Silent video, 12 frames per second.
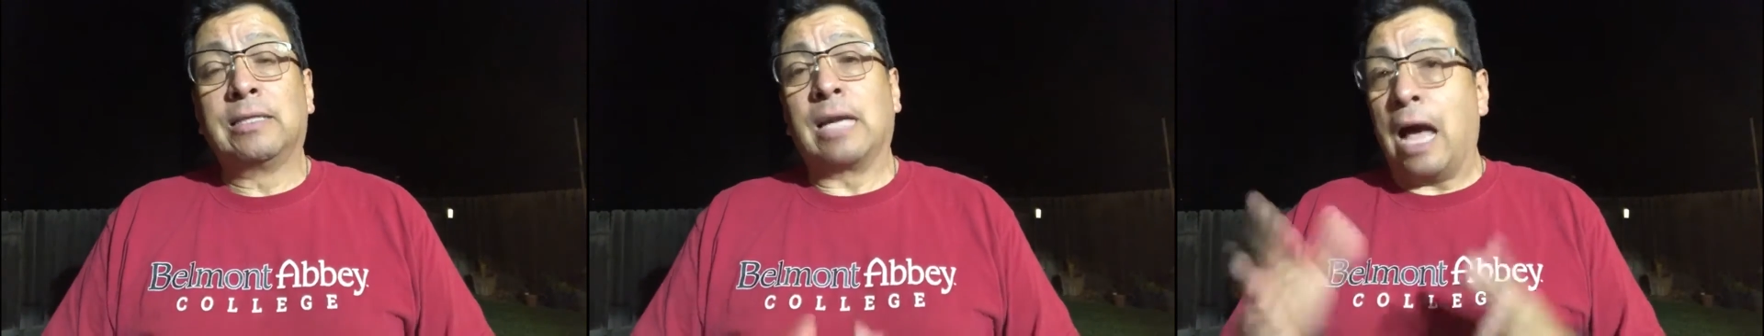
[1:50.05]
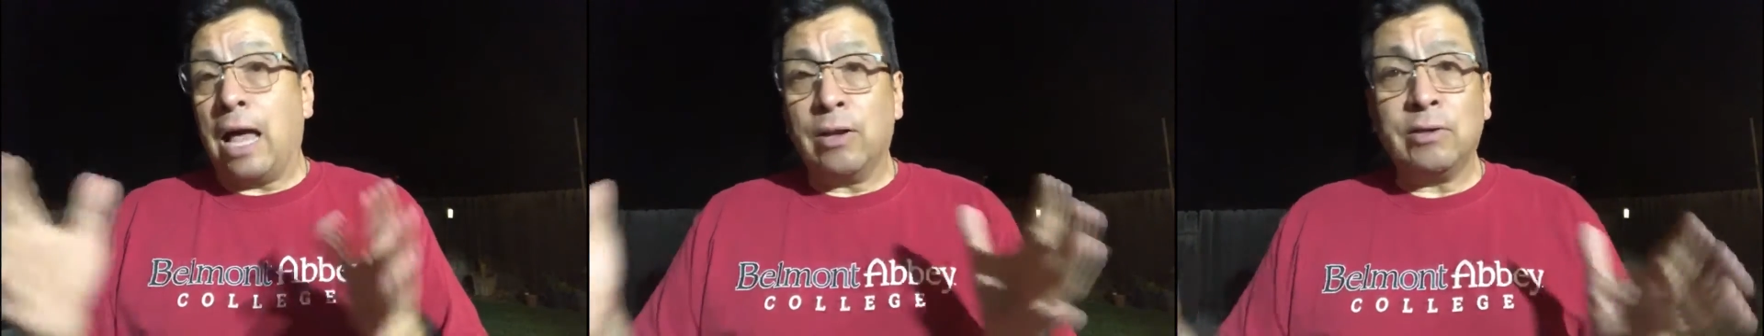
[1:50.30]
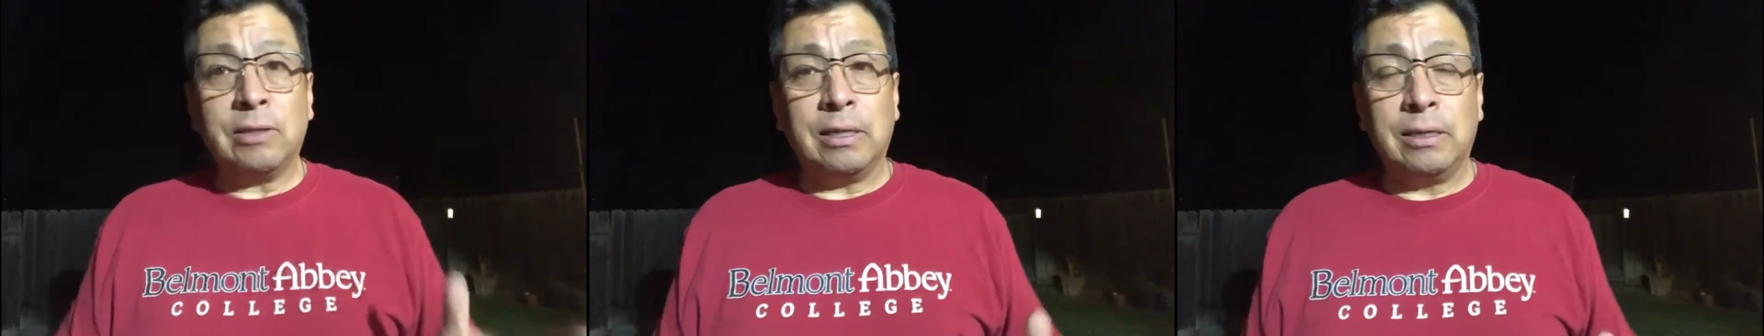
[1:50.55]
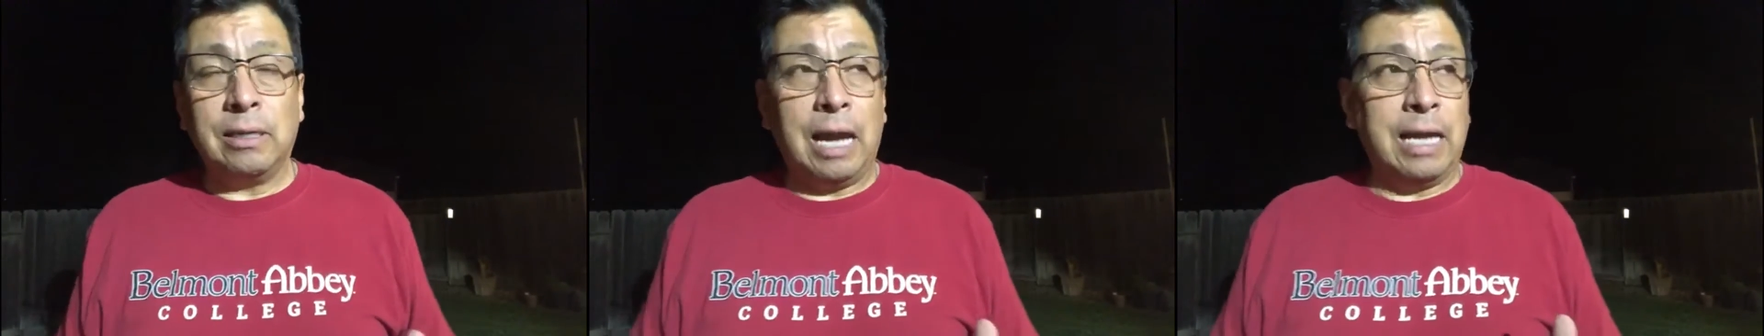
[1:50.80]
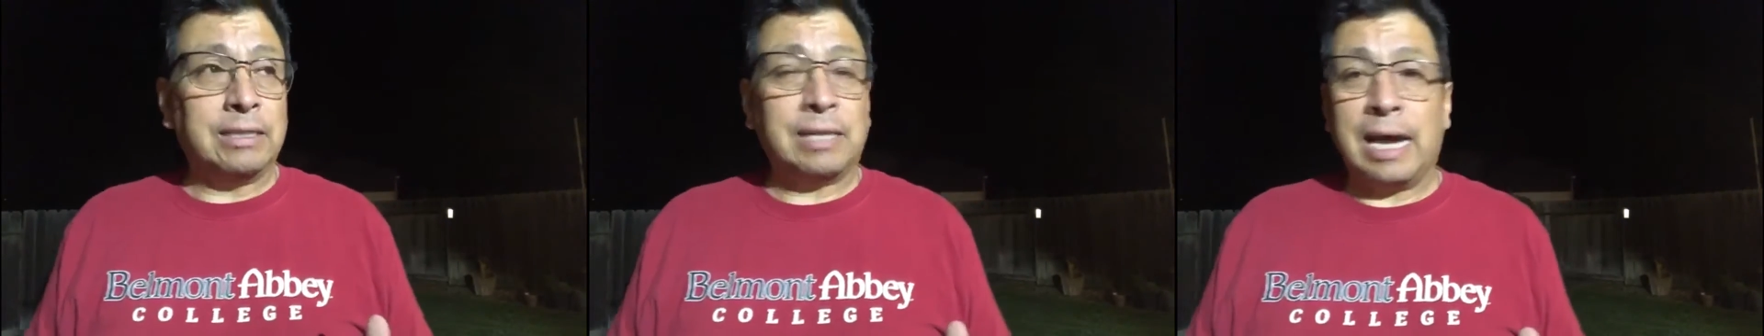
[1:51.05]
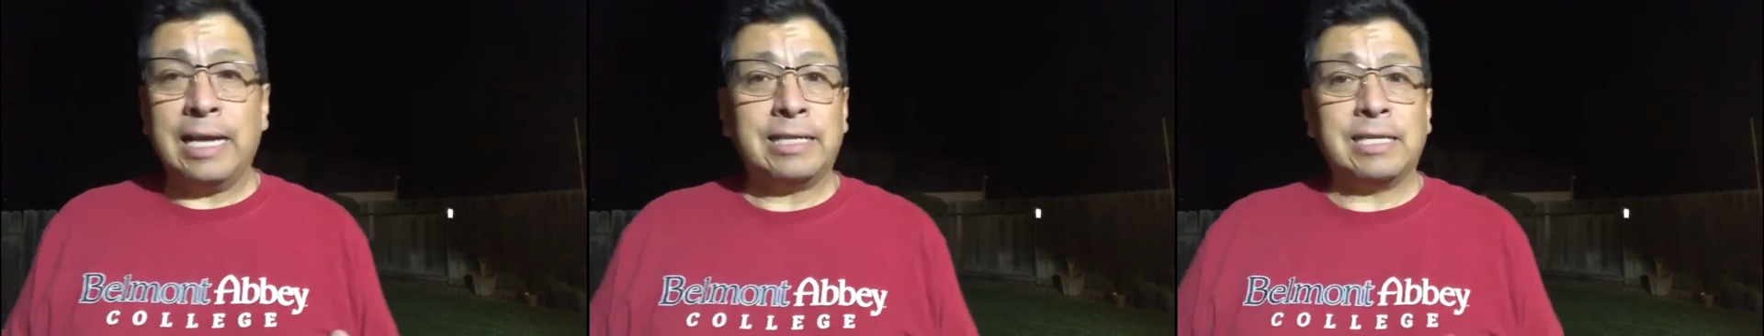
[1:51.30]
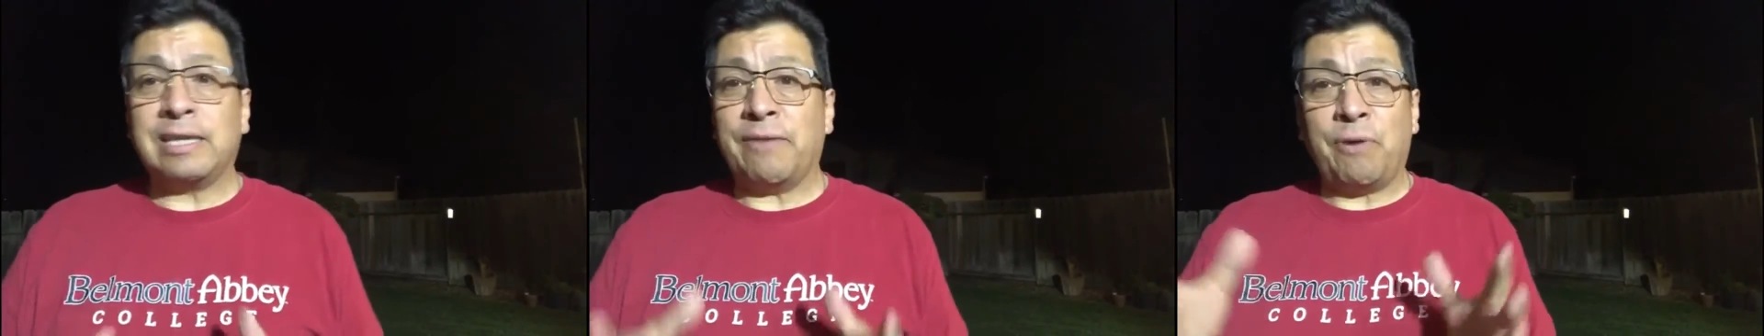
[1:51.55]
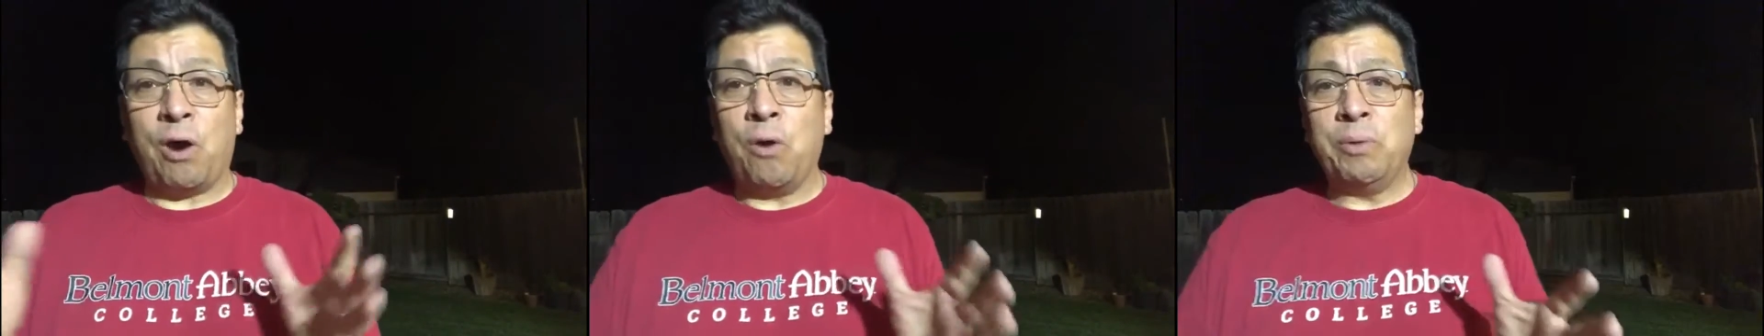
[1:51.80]
scholars and scientists have
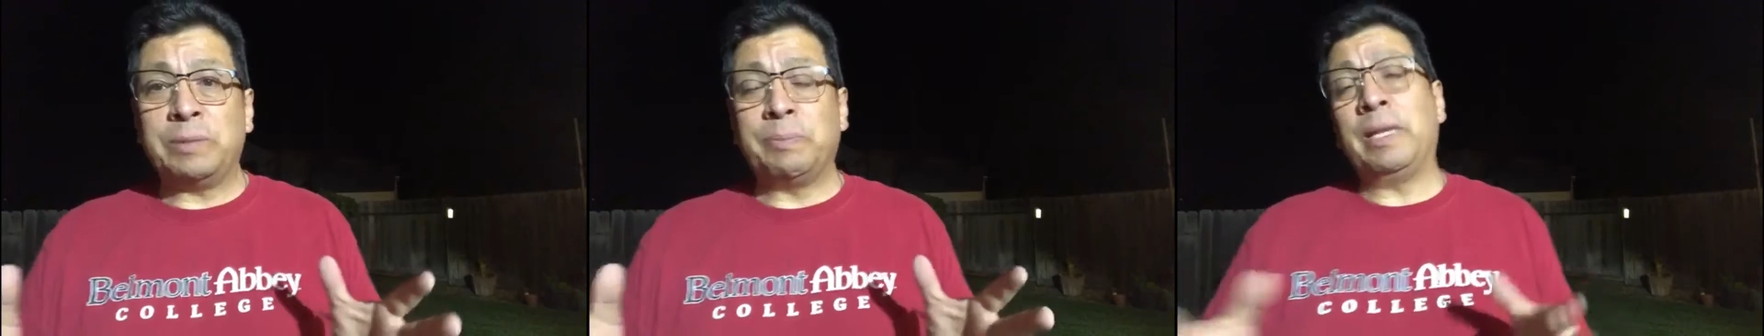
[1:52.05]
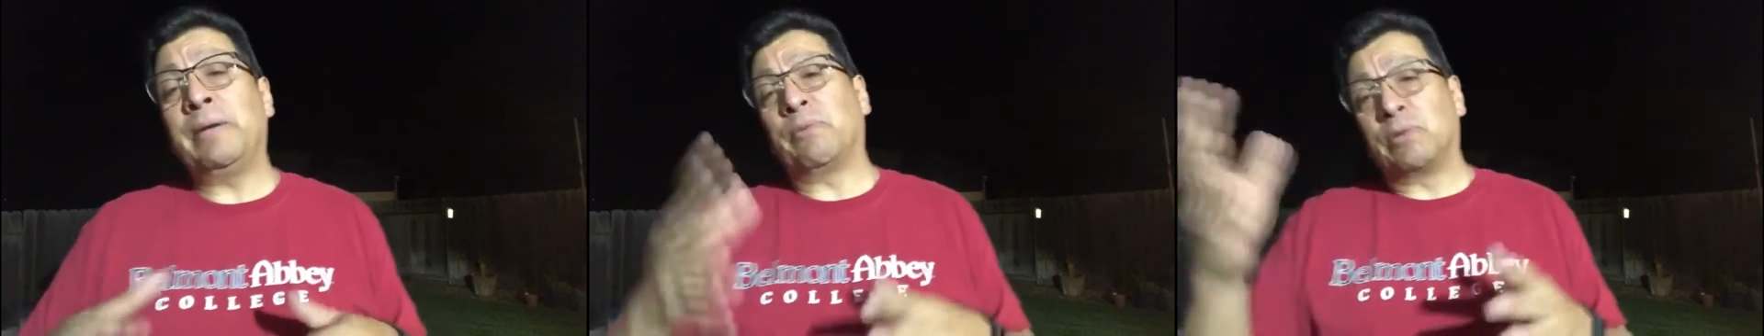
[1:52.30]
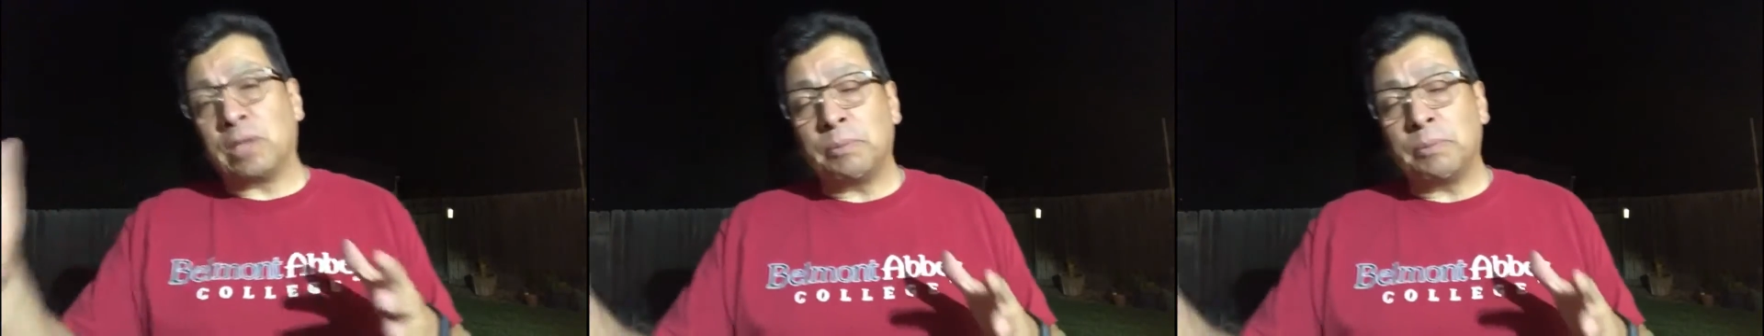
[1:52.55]
always believed